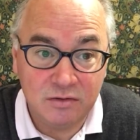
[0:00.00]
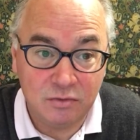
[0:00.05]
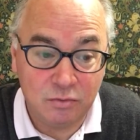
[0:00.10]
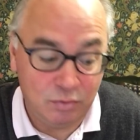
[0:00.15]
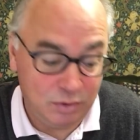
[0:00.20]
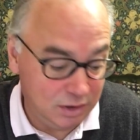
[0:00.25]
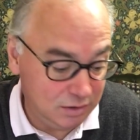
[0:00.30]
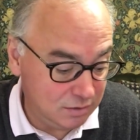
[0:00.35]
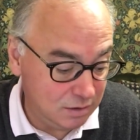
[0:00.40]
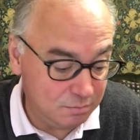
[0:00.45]
to
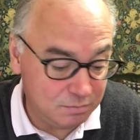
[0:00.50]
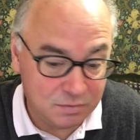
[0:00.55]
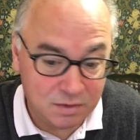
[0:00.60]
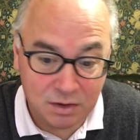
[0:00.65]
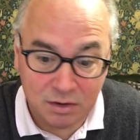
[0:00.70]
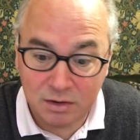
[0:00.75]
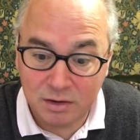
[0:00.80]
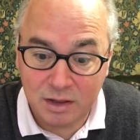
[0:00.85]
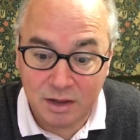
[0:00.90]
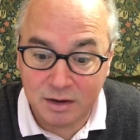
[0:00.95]
read them.
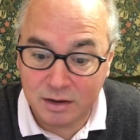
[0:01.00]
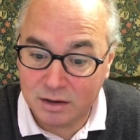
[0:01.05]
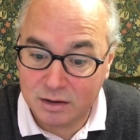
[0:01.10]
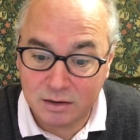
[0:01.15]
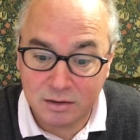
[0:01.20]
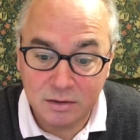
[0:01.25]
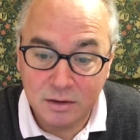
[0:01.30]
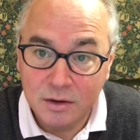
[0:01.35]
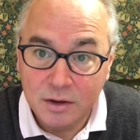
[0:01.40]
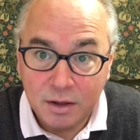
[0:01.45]
They're
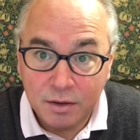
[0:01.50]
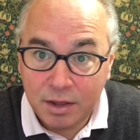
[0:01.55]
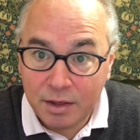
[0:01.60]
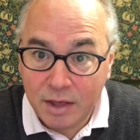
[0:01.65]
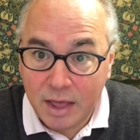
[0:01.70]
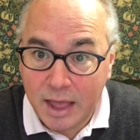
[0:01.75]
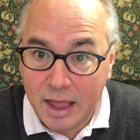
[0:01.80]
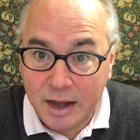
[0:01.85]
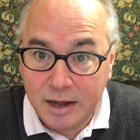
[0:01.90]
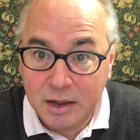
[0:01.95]
like
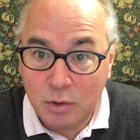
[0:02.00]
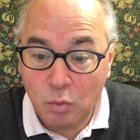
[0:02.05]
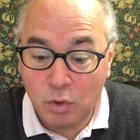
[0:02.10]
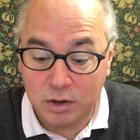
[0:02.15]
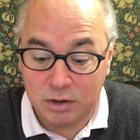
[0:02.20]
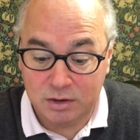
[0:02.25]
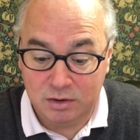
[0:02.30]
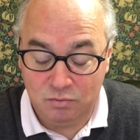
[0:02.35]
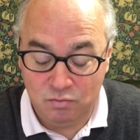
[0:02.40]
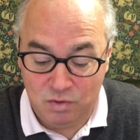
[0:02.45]

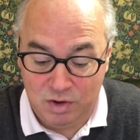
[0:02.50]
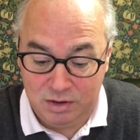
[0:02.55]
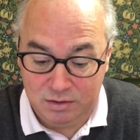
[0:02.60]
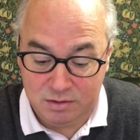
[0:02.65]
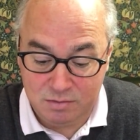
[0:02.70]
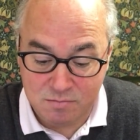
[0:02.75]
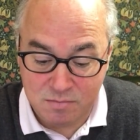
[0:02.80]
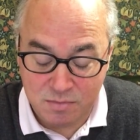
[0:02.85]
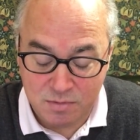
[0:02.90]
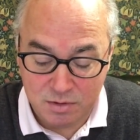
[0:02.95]
anyone can read
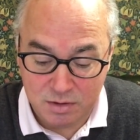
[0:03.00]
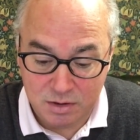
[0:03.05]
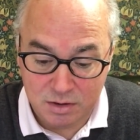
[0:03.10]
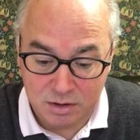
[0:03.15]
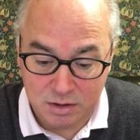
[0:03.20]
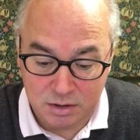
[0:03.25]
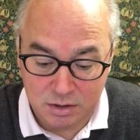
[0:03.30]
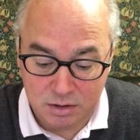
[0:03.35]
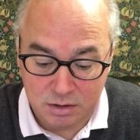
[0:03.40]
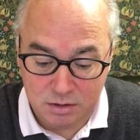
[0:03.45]
them.
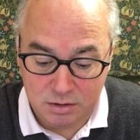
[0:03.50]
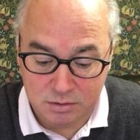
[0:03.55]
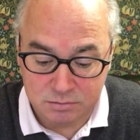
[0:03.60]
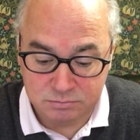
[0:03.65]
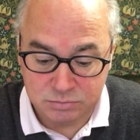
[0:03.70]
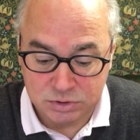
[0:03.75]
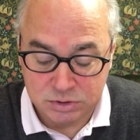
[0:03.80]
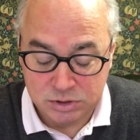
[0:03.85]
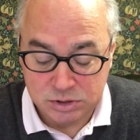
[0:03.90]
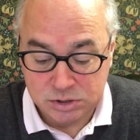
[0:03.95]

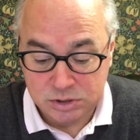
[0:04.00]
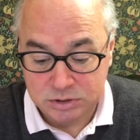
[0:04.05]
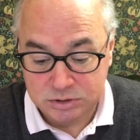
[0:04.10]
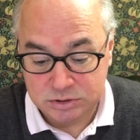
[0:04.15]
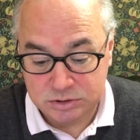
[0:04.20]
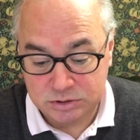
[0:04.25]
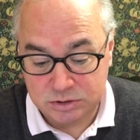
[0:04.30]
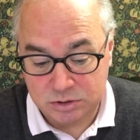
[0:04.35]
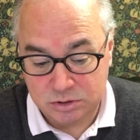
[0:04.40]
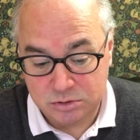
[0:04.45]

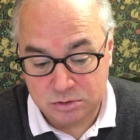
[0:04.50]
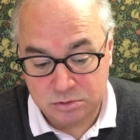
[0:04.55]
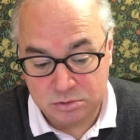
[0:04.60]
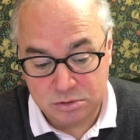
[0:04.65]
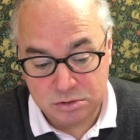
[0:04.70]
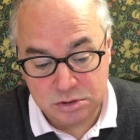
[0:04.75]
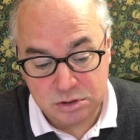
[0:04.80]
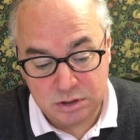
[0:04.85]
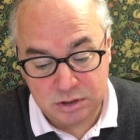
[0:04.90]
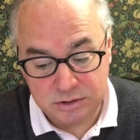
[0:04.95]

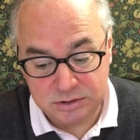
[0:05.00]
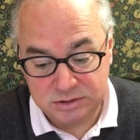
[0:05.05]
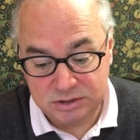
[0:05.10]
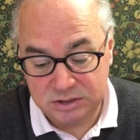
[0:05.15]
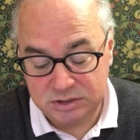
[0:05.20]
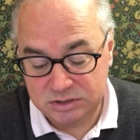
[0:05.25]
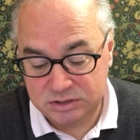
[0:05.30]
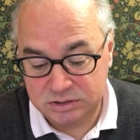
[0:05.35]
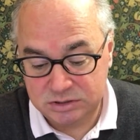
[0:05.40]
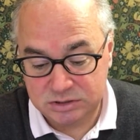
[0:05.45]
So
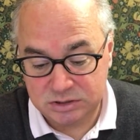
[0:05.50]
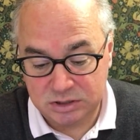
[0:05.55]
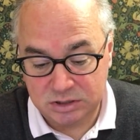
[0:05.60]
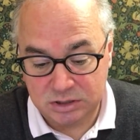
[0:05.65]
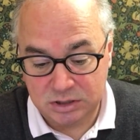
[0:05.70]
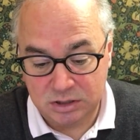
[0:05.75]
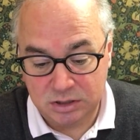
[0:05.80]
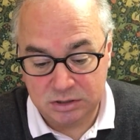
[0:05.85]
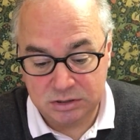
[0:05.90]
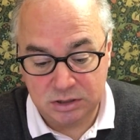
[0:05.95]
this,
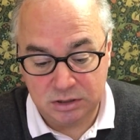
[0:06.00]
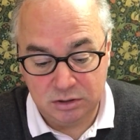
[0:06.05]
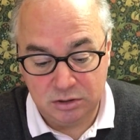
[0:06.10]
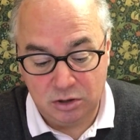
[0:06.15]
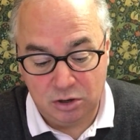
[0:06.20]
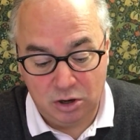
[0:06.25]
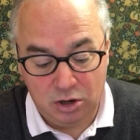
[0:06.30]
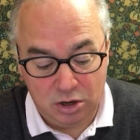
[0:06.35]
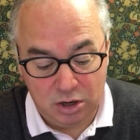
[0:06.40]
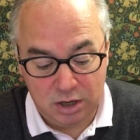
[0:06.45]
The
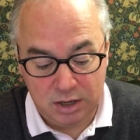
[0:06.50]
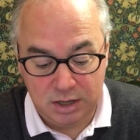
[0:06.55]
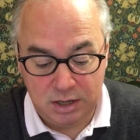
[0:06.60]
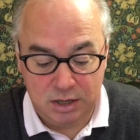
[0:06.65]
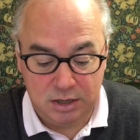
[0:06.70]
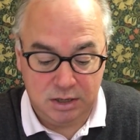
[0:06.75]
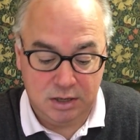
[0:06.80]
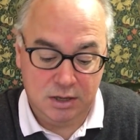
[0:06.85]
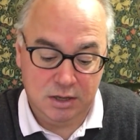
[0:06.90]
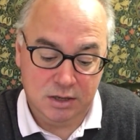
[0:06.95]
Law,
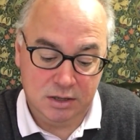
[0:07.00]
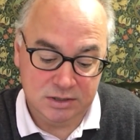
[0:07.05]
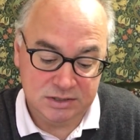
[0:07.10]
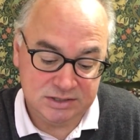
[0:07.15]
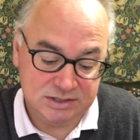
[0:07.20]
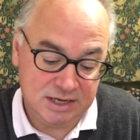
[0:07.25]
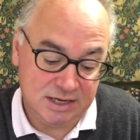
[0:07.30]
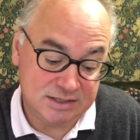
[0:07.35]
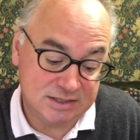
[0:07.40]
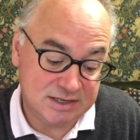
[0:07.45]

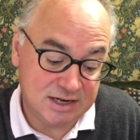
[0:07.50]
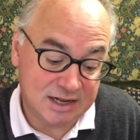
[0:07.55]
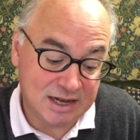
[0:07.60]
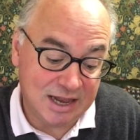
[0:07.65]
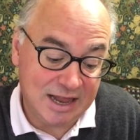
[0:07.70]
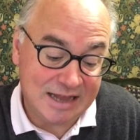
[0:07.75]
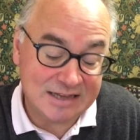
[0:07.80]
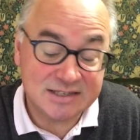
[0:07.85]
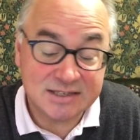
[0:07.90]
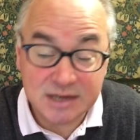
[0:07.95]
says the
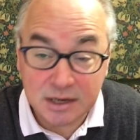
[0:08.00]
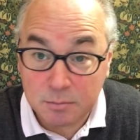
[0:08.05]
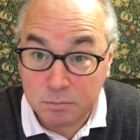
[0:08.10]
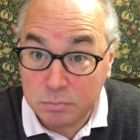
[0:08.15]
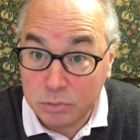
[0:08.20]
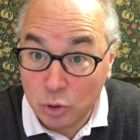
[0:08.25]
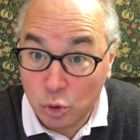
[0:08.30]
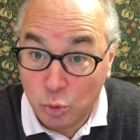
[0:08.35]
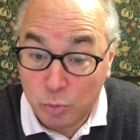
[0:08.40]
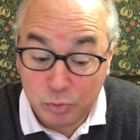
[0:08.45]
classic
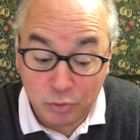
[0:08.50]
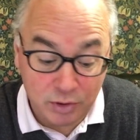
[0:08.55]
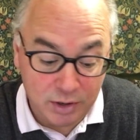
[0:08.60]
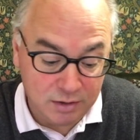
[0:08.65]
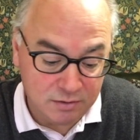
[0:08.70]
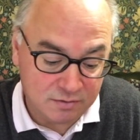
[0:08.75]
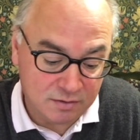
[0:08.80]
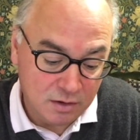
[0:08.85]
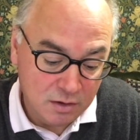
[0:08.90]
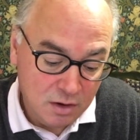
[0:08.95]

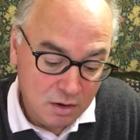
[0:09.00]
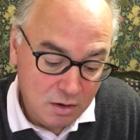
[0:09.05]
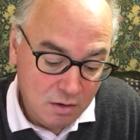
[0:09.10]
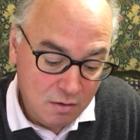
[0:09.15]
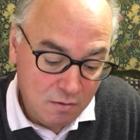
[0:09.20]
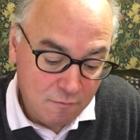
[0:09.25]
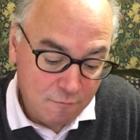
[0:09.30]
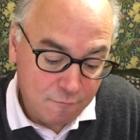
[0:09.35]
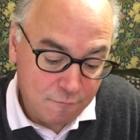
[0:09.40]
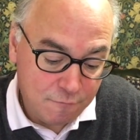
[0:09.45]
blueprint
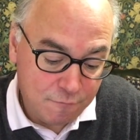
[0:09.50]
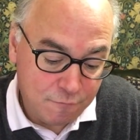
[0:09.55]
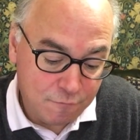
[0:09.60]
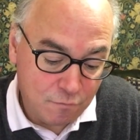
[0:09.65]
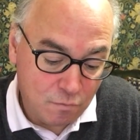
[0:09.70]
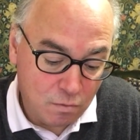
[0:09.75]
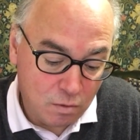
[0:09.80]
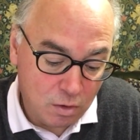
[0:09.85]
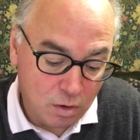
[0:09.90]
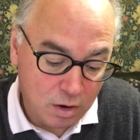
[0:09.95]

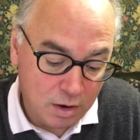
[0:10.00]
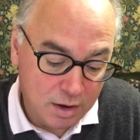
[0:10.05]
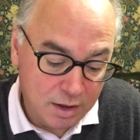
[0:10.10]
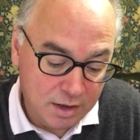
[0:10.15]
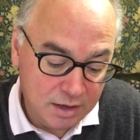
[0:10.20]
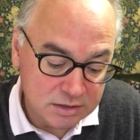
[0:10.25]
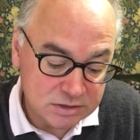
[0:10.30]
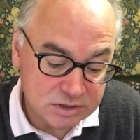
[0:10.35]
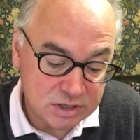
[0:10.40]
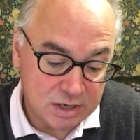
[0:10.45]
for
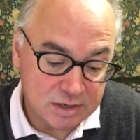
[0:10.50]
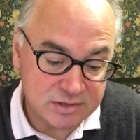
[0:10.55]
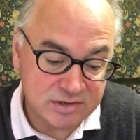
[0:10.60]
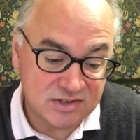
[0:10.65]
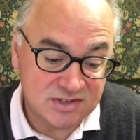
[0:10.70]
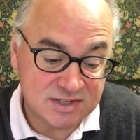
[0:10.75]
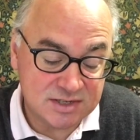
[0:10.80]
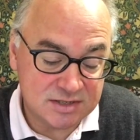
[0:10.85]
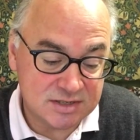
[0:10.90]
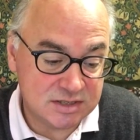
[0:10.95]
a
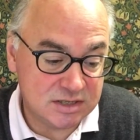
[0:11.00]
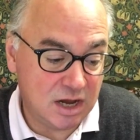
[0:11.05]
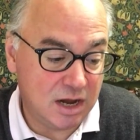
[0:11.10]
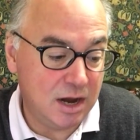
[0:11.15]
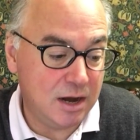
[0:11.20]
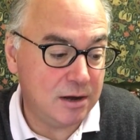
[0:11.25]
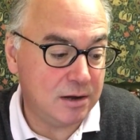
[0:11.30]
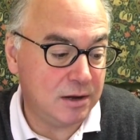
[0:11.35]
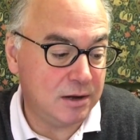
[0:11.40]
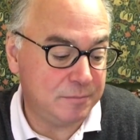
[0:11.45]
just
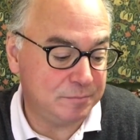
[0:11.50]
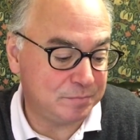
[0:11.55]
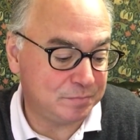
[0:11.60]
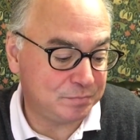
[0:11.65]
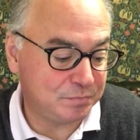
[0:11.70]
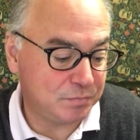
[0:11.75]
society.